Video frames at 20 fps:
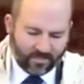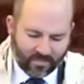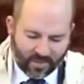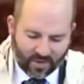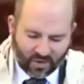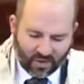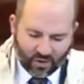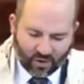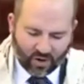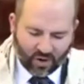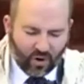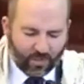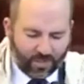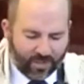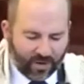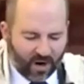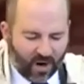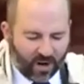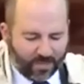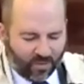You could
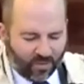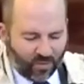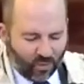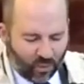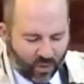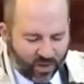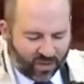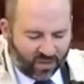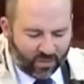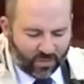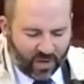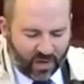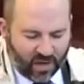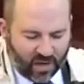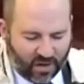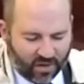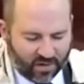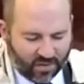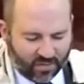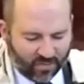open up with
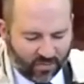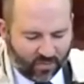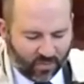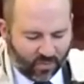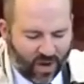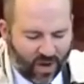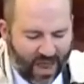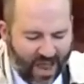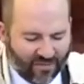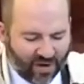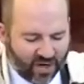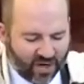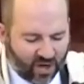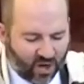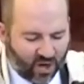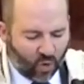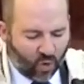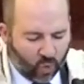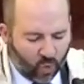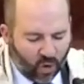me. We
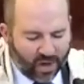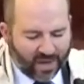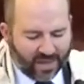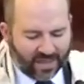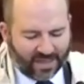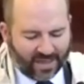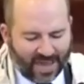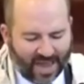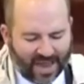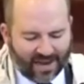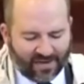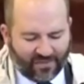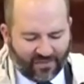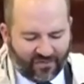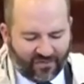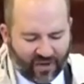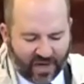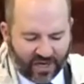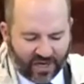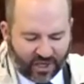haven't quite yet
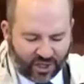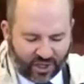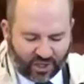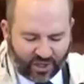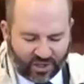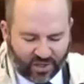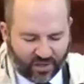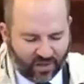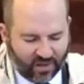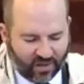finished